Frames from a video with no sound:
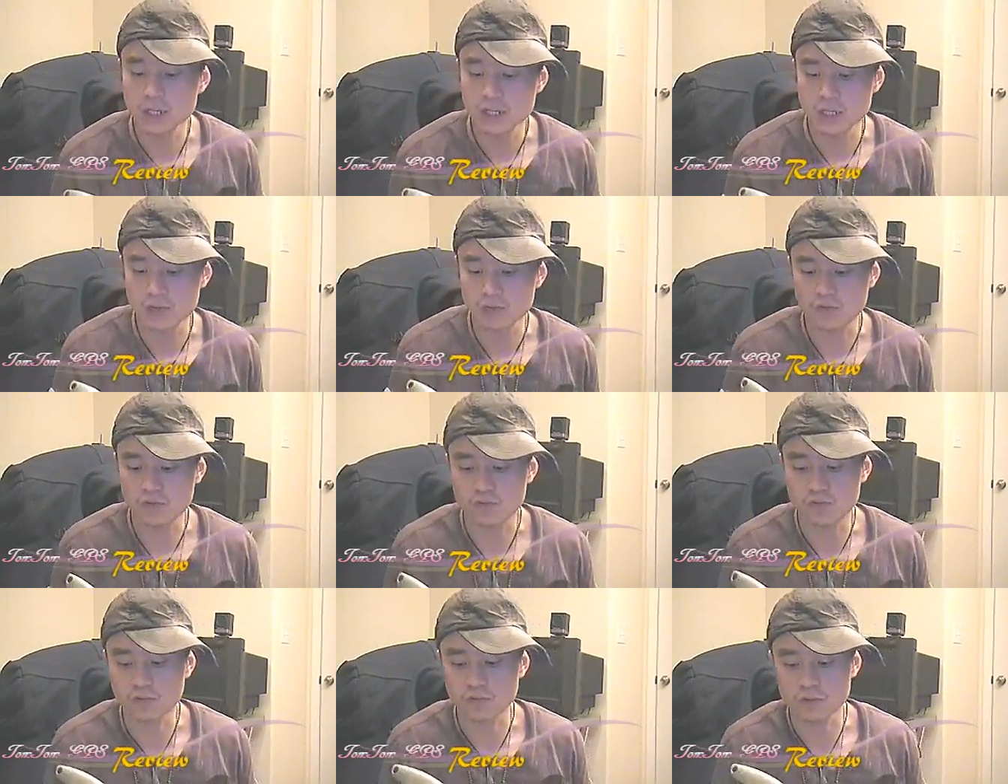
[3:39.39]

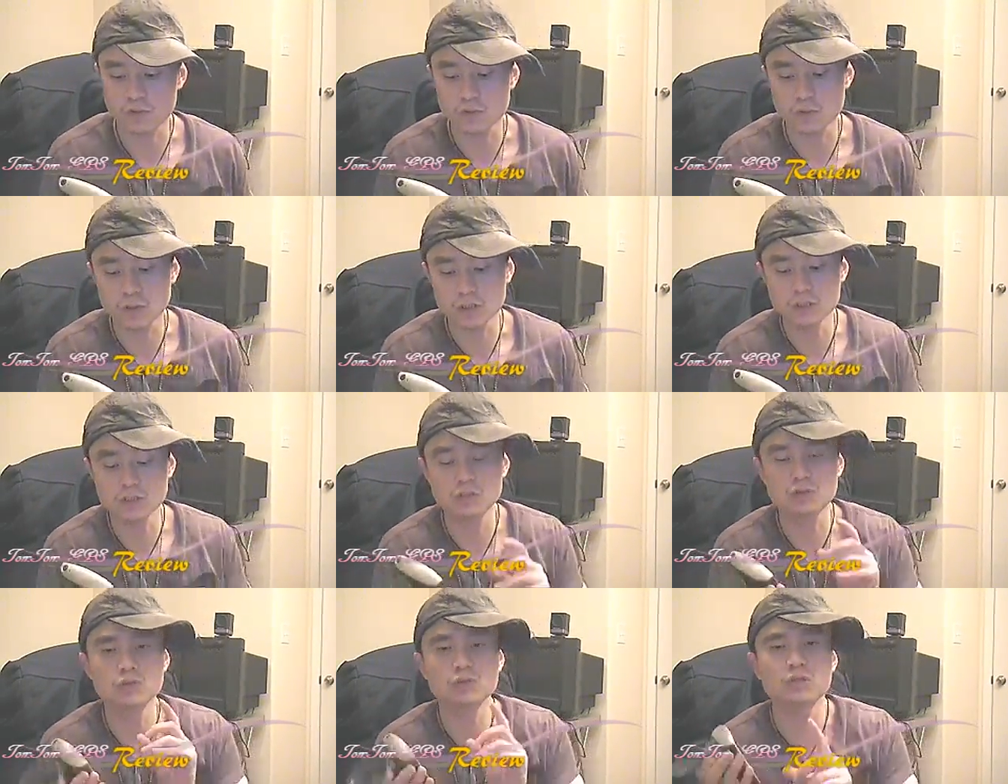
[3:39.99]
if you want
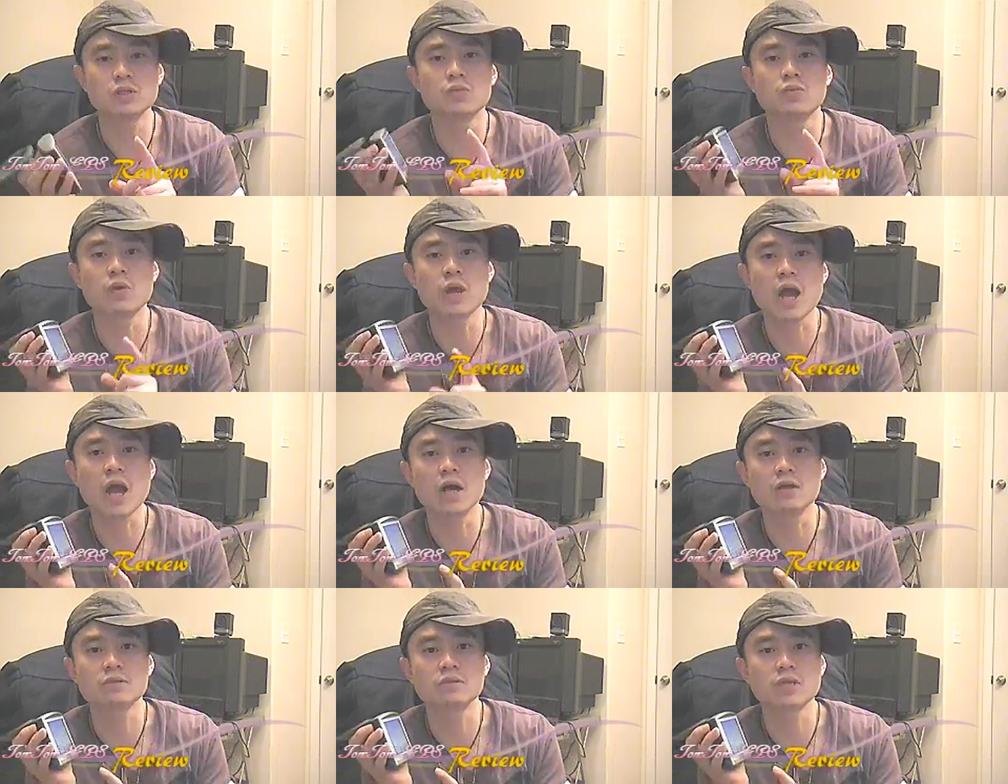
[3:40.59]
to choose a
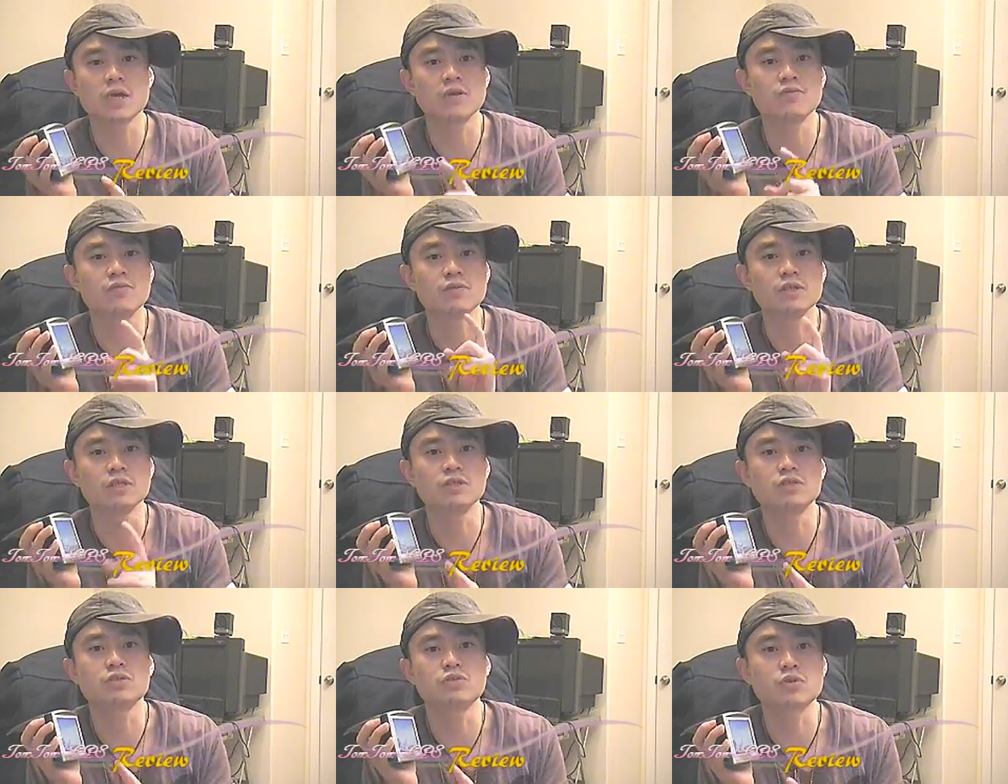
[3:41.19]
route to have
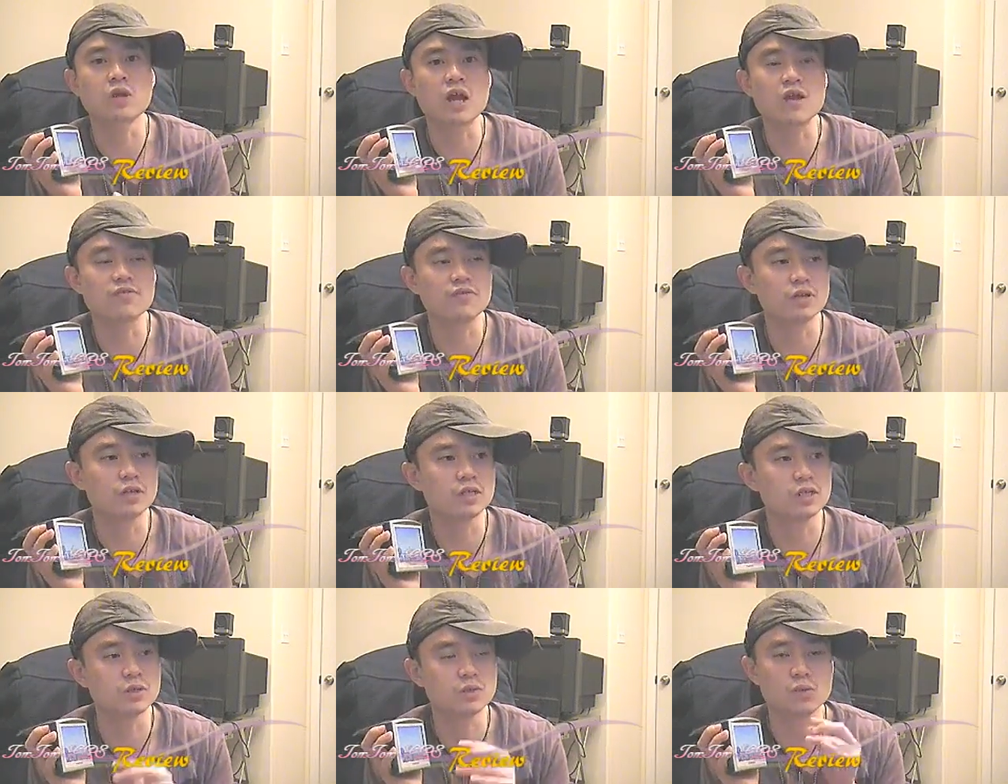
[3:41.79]
less
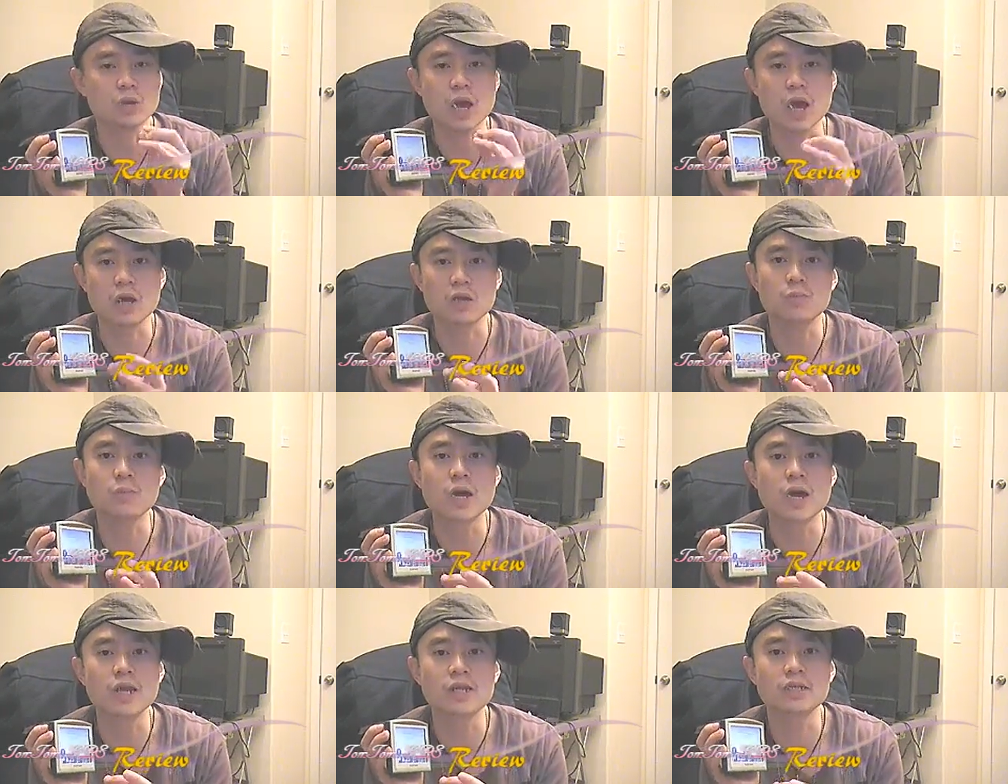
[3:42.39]
traffic, it will
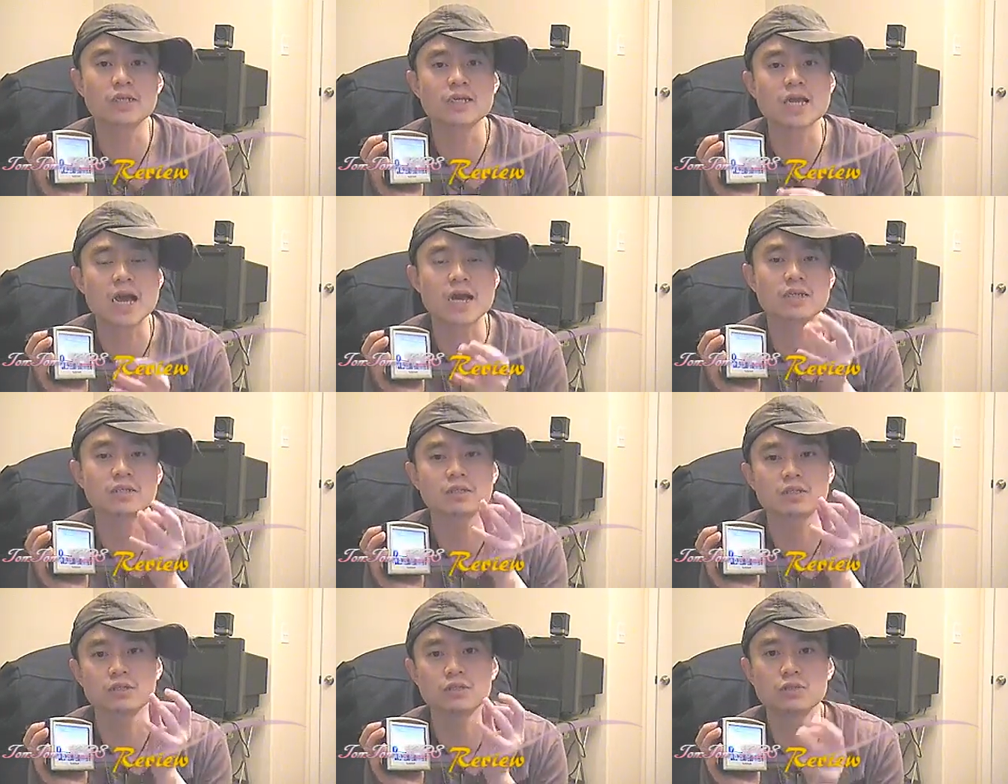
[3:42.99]
automatically
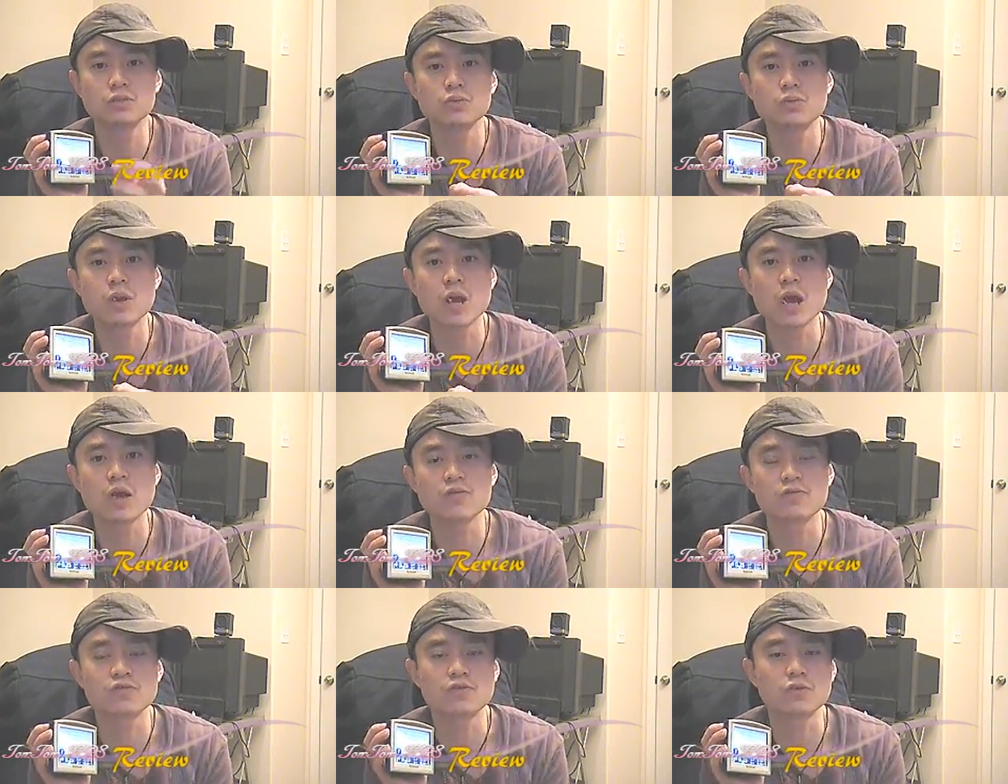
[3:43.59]
calculate a new
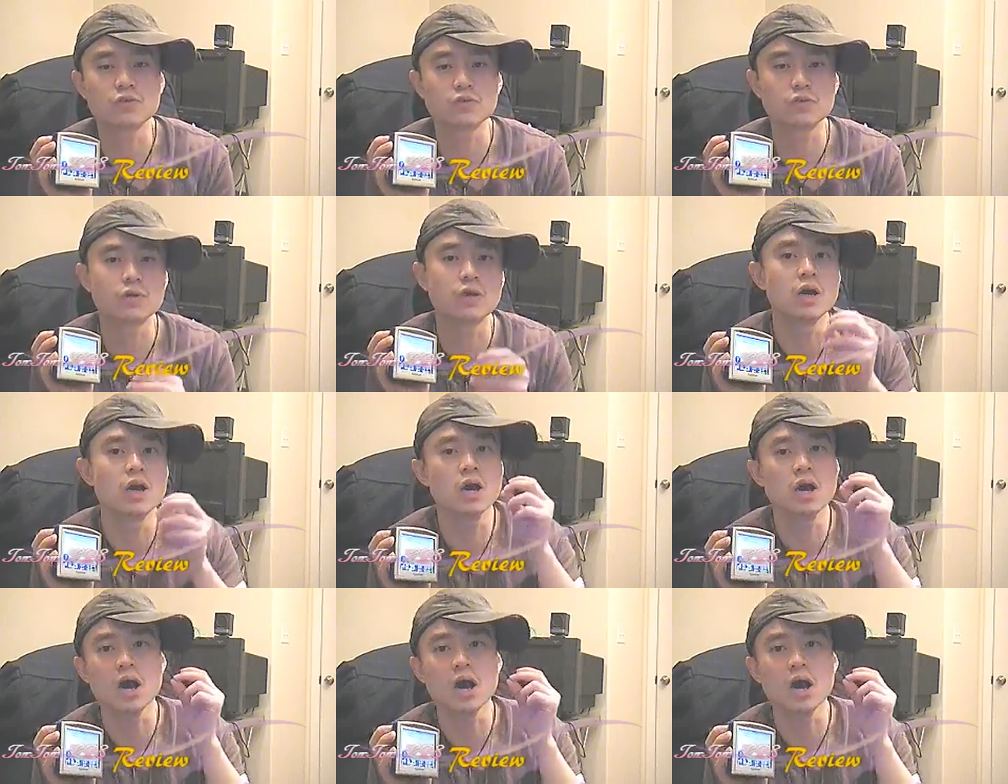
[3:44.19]
route for you